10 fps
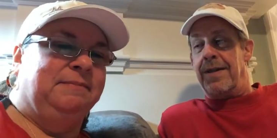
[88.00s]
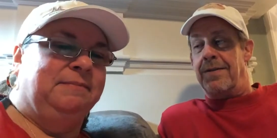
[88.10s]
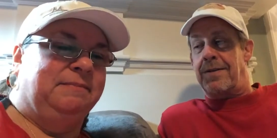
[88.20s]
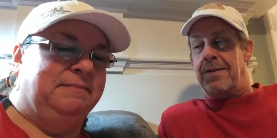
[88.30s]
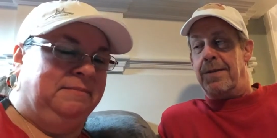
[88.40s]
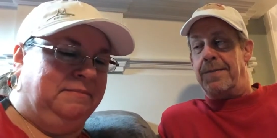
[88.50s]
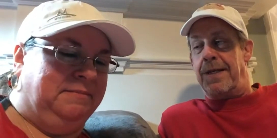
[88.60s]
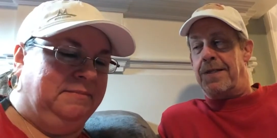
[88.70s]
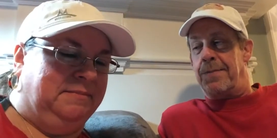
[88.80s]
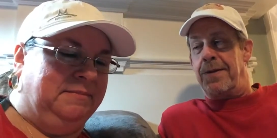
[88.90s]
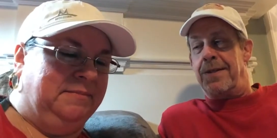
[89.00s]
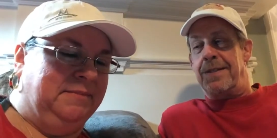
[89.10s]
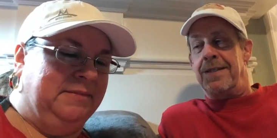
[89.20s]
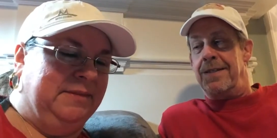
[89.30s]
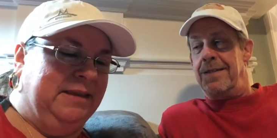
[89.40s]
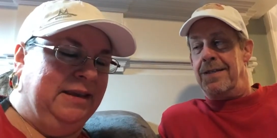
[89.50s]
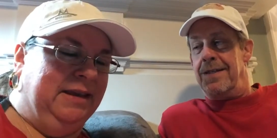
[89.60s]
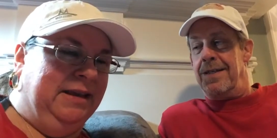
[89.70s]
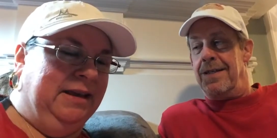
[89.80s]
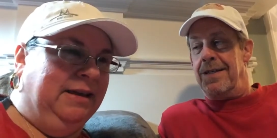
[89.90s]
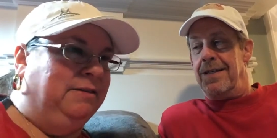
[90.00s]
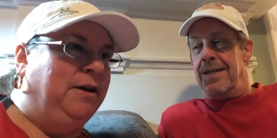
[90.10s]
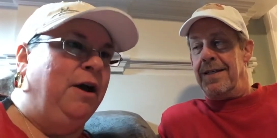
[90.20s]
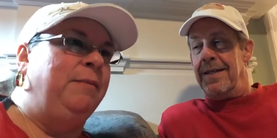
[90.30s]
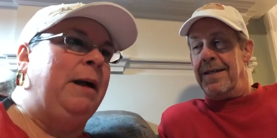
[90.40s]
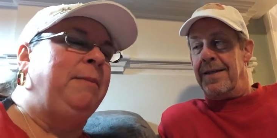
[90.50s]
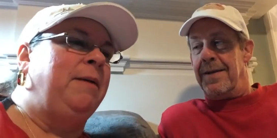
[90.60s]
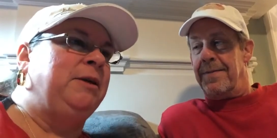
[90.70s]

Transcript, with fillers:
Speaker 1: those cribs they used to put us in?
Speaker 2: No, my mom